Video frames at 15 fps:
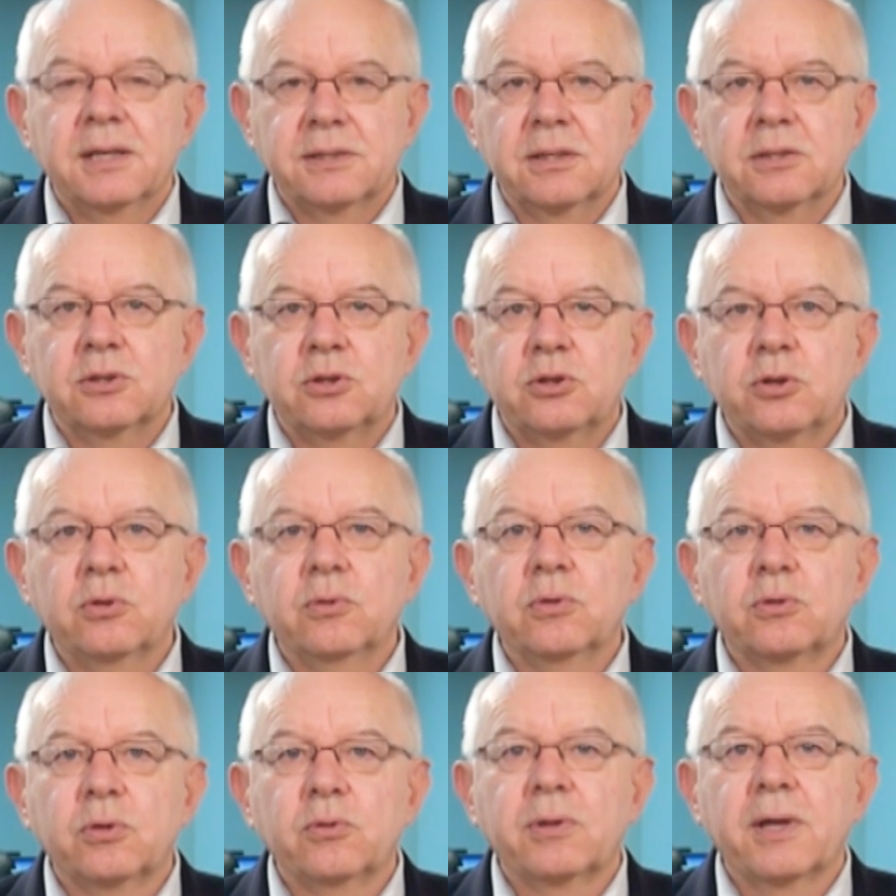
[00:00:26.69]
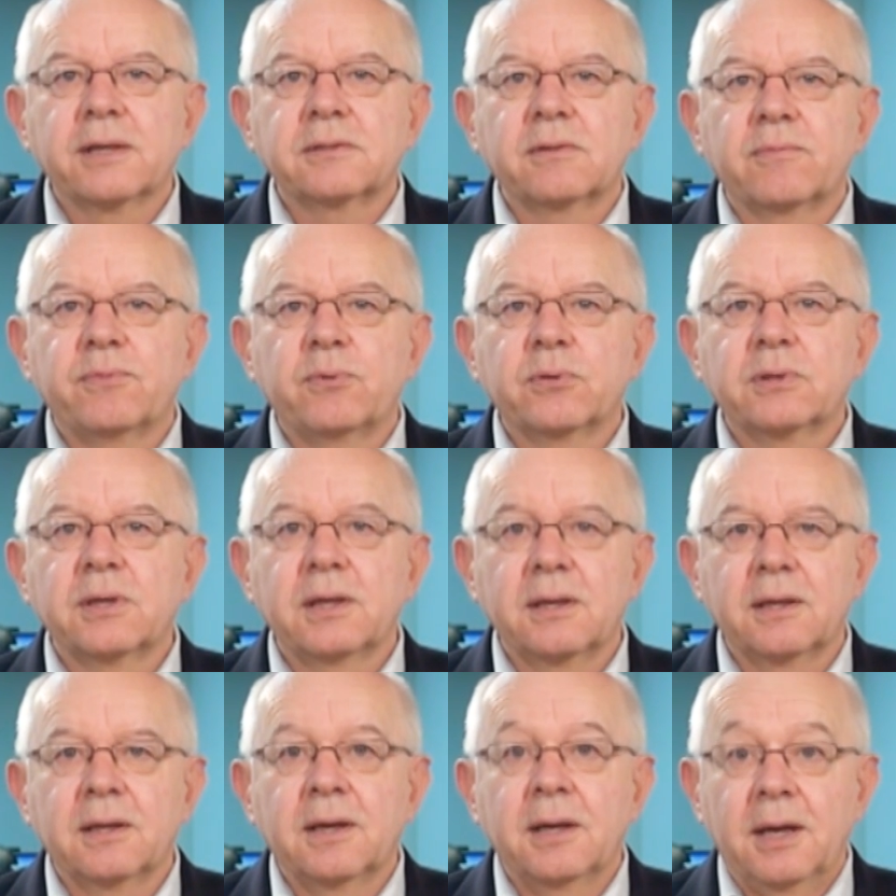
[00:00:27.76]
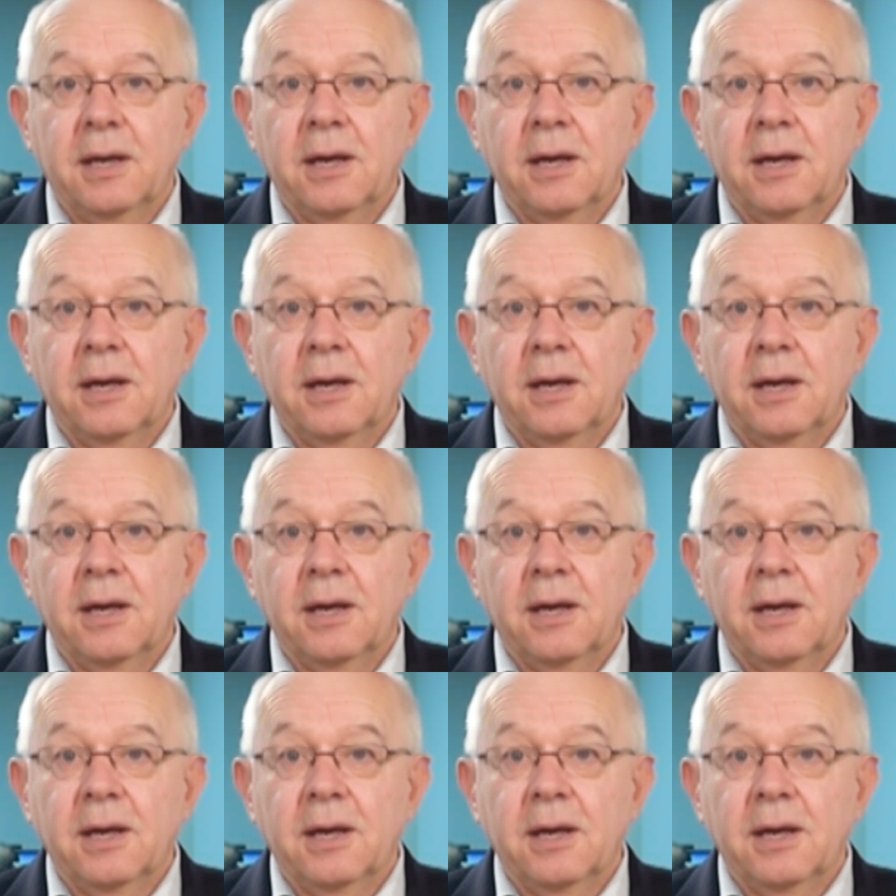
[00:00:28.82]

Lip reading: since June 2014.